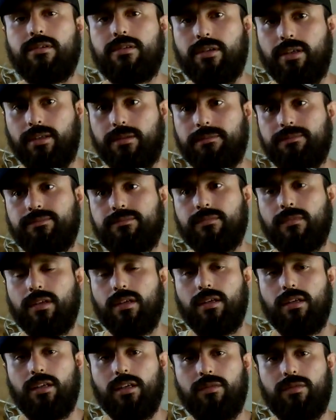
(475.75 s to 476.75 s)
truck.
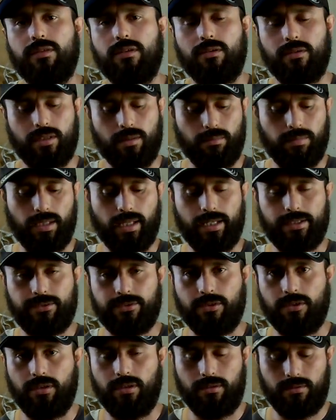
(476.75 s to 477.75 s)
If you don't get black
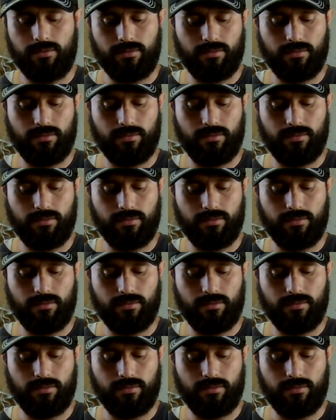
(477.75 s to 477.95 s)
soot,